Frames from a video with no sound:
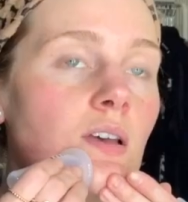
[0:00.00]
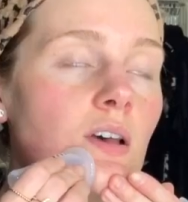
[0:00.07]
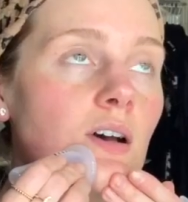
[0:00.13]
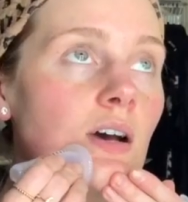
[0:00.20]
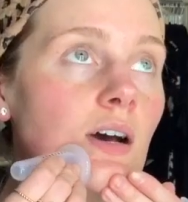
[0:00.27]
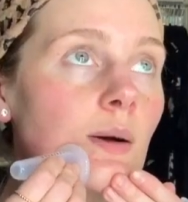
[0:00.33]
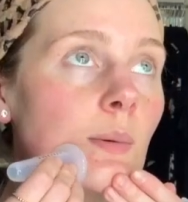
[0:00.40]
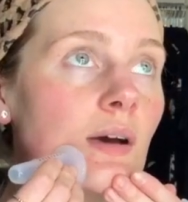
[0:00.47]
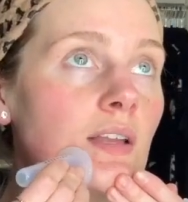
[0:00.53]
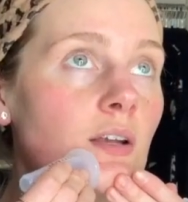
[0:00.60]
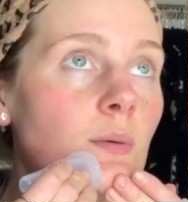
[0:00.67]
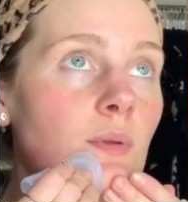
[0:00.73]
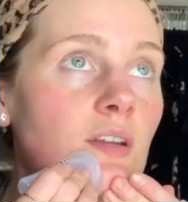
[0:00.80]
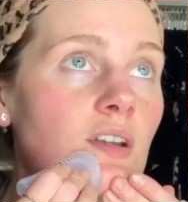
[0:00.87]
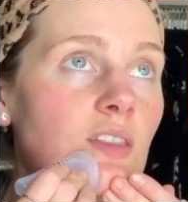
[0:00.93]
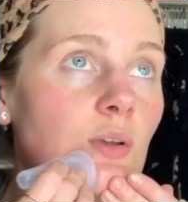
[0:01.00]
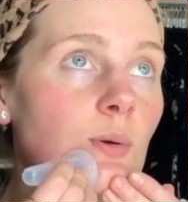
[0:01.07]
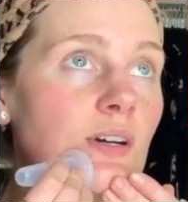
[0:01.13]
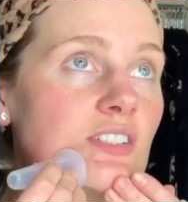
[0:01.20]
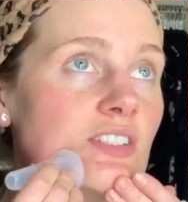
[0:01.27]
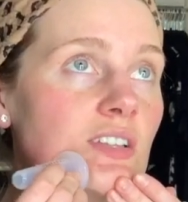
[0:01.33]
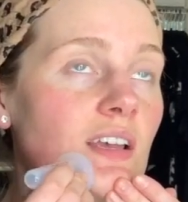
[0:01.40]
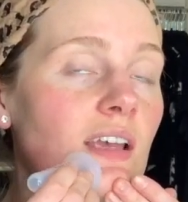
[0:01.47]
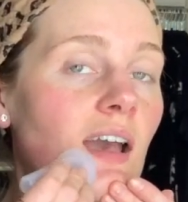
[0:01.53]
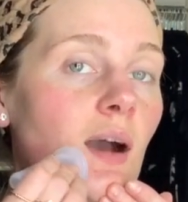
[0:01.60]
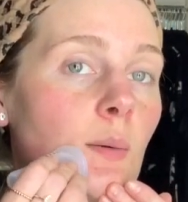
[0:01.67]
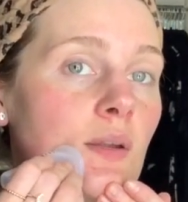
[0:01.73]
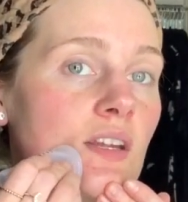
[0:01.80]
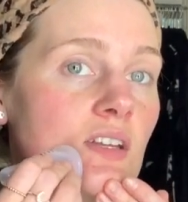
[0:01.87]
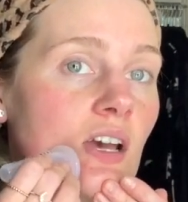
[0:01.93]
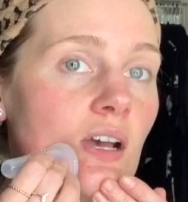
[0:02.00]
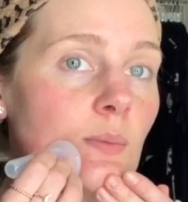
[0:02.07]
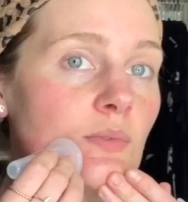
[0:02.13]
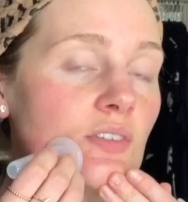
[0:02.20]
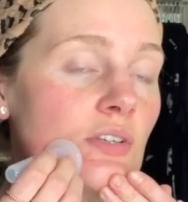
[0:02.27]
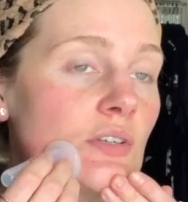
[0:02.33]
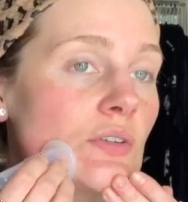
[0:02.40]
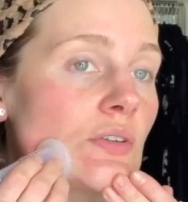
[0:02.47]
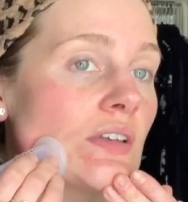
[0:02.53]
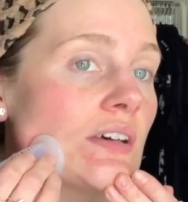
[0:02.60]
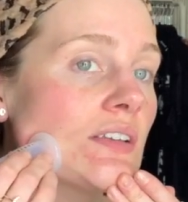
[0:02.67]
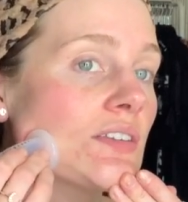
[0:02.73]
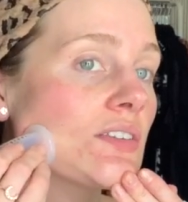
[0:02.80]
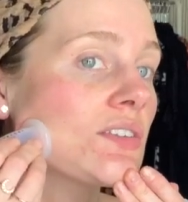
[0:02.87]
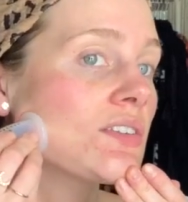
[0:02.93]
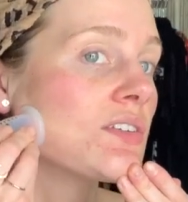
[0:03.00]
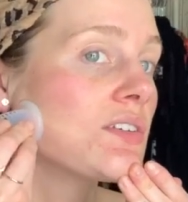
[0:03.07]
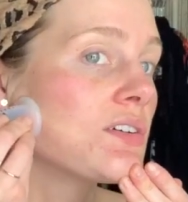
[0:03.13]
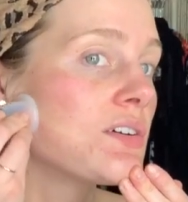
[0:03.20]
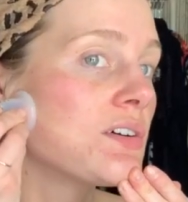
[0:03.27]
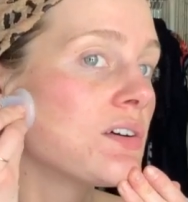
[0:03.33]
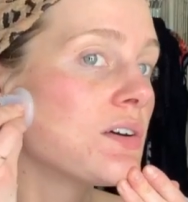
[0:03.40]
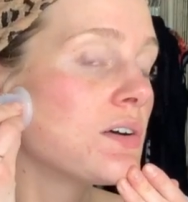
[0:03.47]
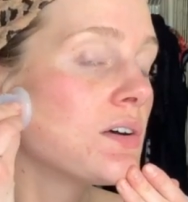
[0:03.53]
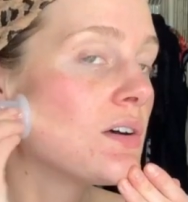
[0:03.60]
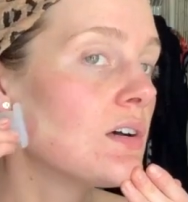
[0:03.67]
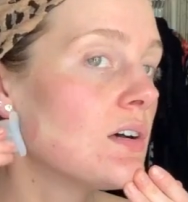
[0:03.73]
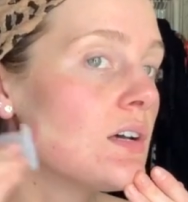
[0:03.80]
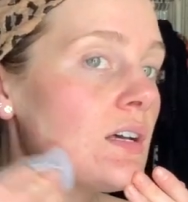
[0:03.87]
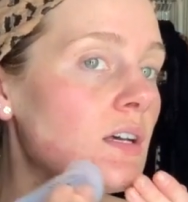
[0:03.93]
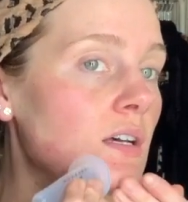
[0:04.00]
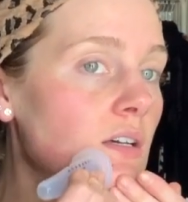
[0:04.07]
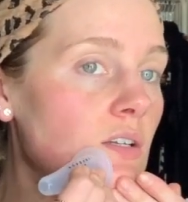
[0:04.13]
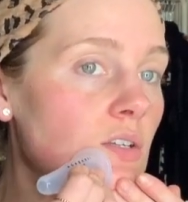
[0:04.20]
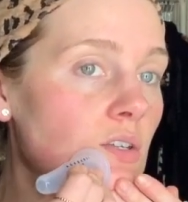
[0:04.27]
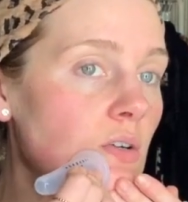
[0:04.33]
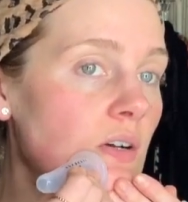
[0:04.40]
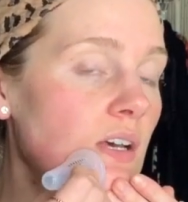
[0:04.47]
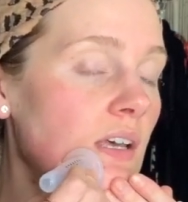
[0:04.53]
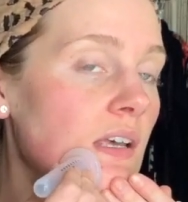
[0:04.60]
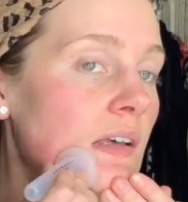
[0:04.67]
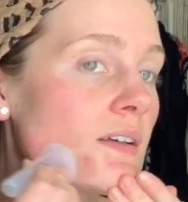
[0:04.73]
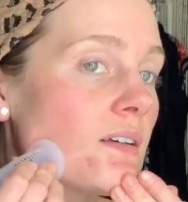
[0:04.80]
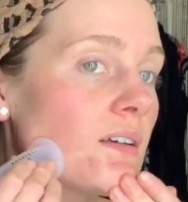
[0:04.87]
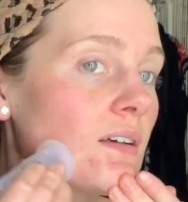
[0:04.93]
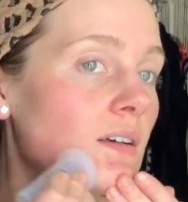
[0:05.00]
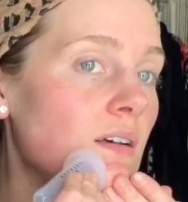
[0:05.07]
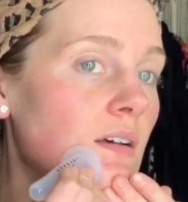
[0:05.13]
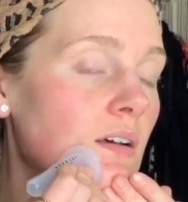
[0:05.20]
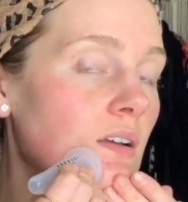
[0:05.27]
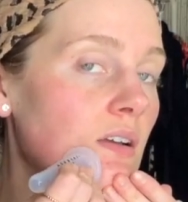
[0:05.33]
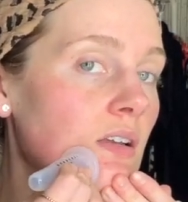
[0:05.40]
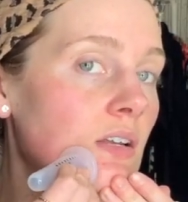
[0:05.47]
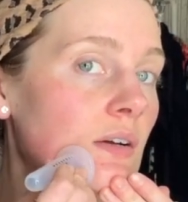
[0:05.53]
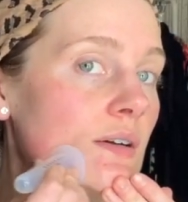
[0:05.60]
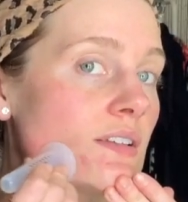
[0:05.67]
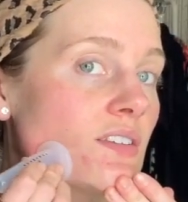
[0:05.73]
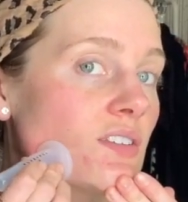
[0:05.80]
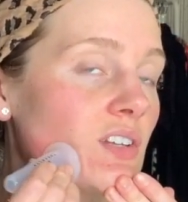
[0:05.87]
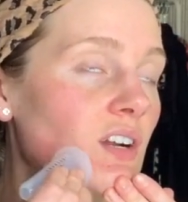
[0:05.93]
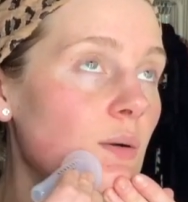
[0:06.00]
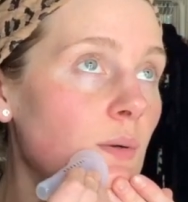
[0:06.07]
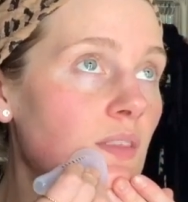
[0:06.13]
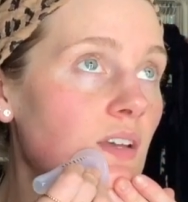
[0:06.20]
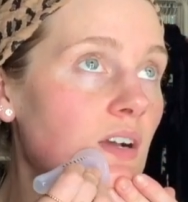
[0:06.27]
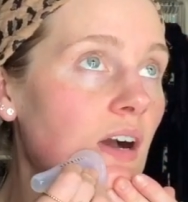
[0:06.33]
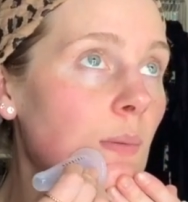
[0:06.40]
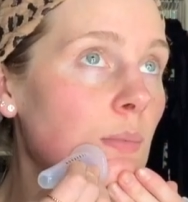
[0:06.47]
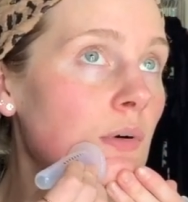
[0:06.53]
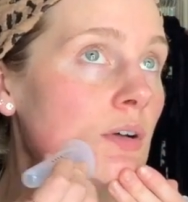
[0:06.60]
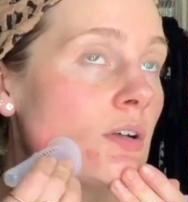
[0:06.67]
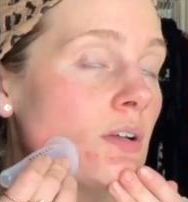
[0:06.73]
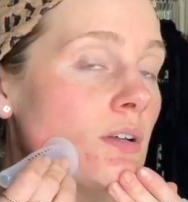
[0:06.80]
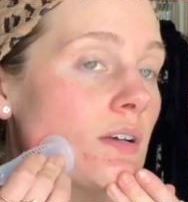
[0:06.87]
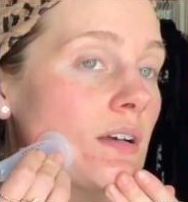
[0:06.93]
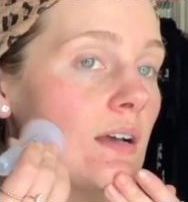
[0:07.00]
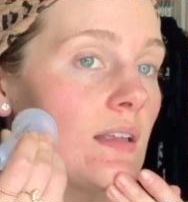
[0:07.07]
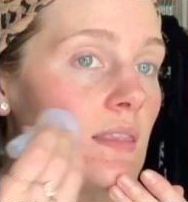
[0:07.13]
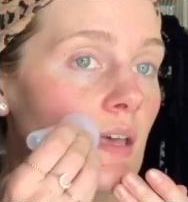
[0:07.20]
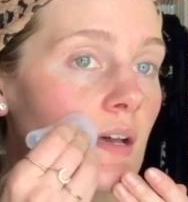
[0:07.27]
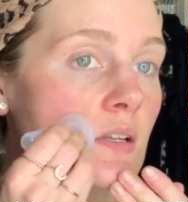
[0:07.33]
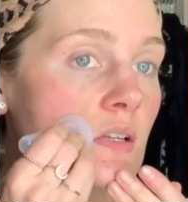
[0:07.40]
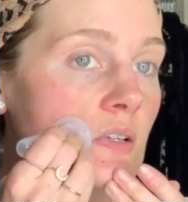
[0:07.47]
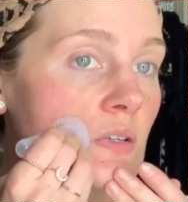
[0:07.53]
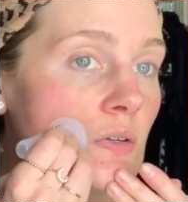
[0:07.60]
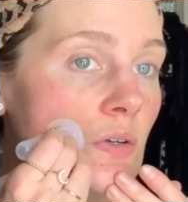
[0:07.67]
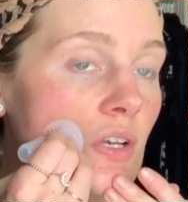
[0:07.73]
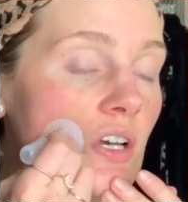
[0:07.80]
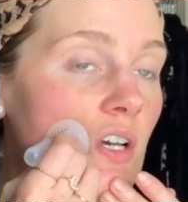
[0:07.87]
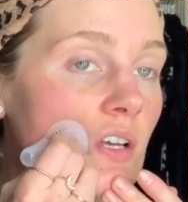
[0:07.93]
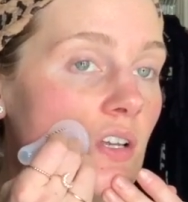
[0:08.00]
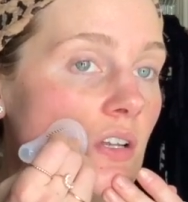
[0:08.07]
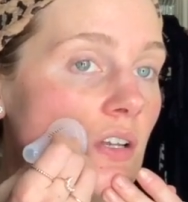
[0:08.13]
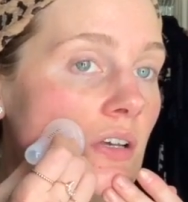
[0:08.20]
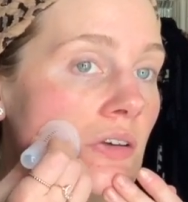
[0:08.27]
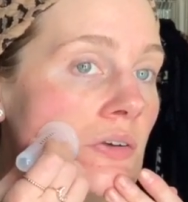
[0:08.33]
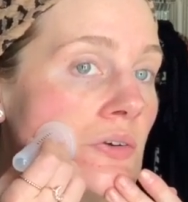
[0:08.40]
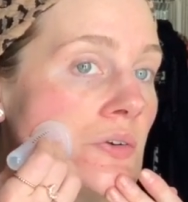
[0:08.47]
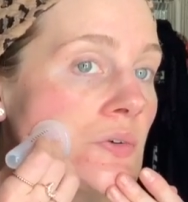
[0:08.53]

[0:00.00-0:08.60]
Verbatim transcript: Um, I know I'm gonna get the question like, how many times do you do this? Do it, you know, I'd start with a couple and then you can